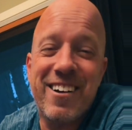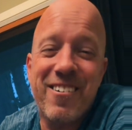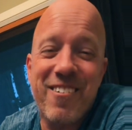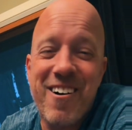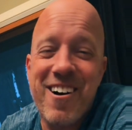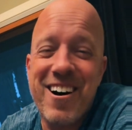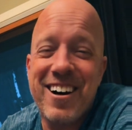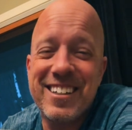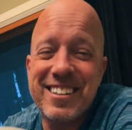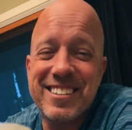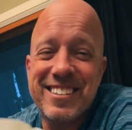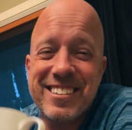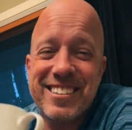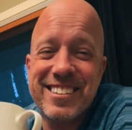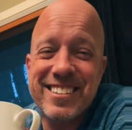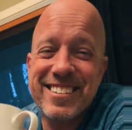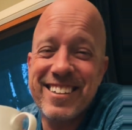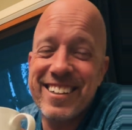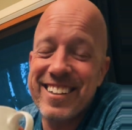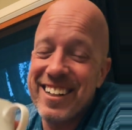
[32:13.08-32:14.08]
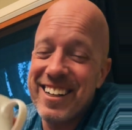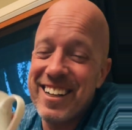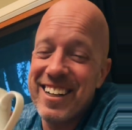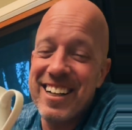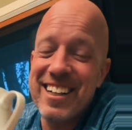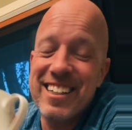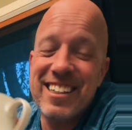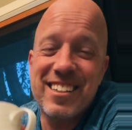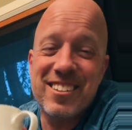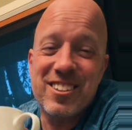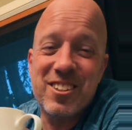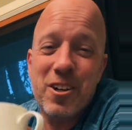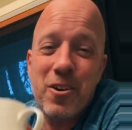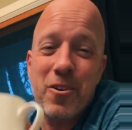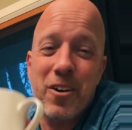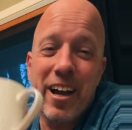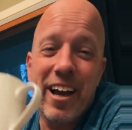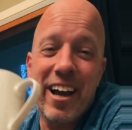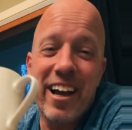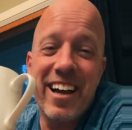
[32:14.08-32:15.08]
think she was.
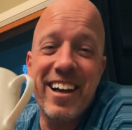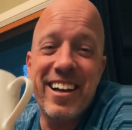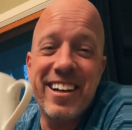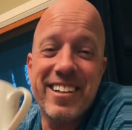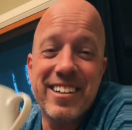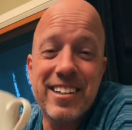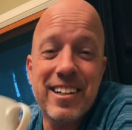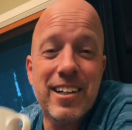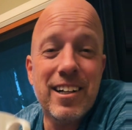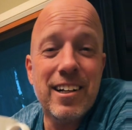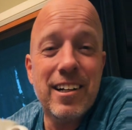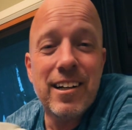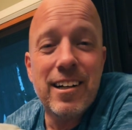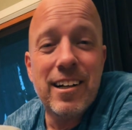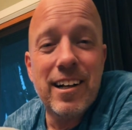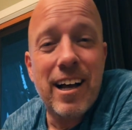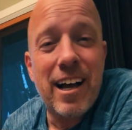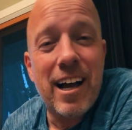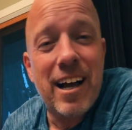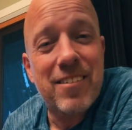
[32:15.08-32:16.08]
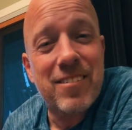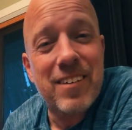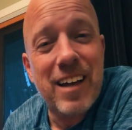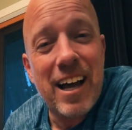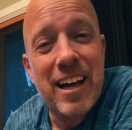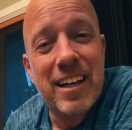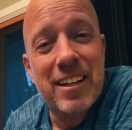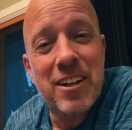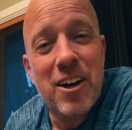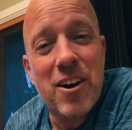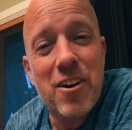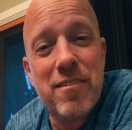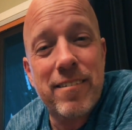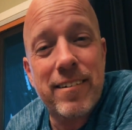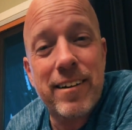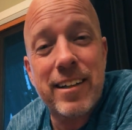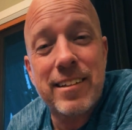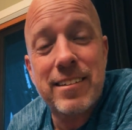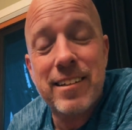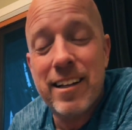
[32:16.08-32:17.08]
That's okay. I've gotten
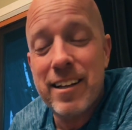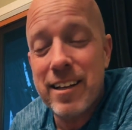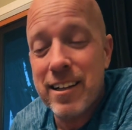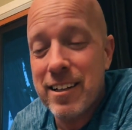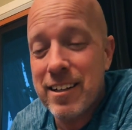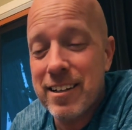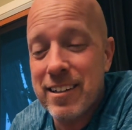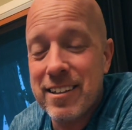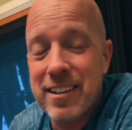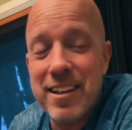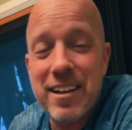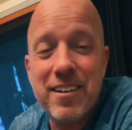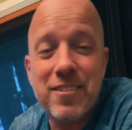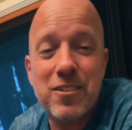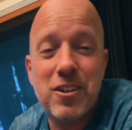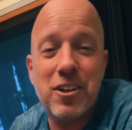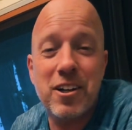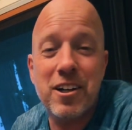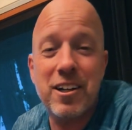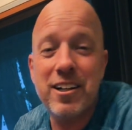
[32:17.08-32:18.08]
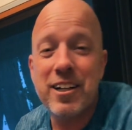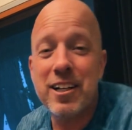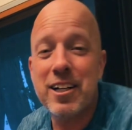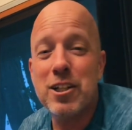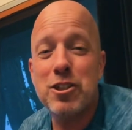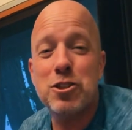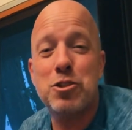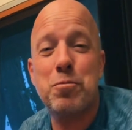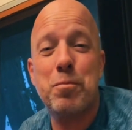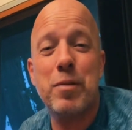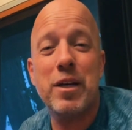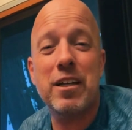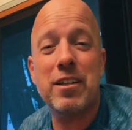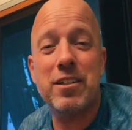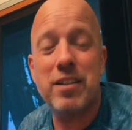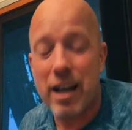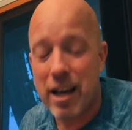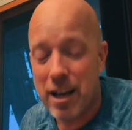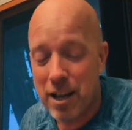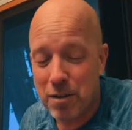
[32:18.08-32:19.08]
over it. I'm going to
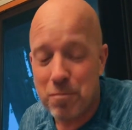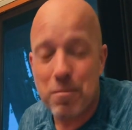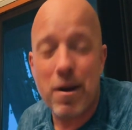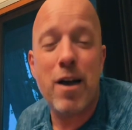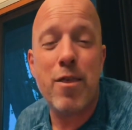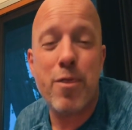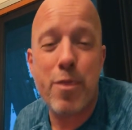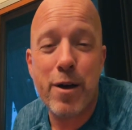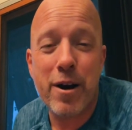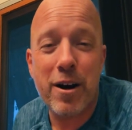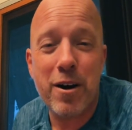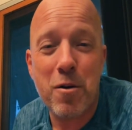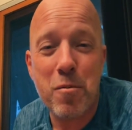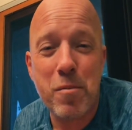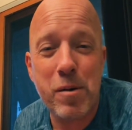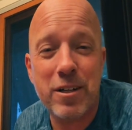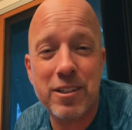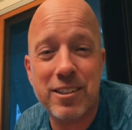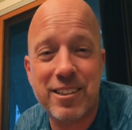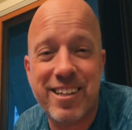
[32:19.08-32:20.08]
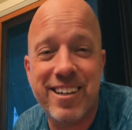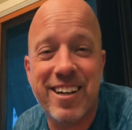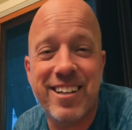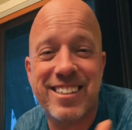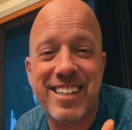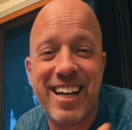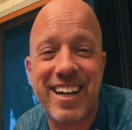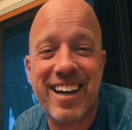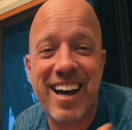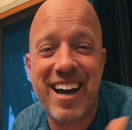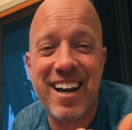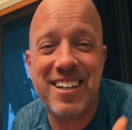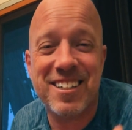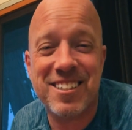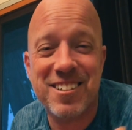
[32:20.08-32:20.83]
speed dial my therapist because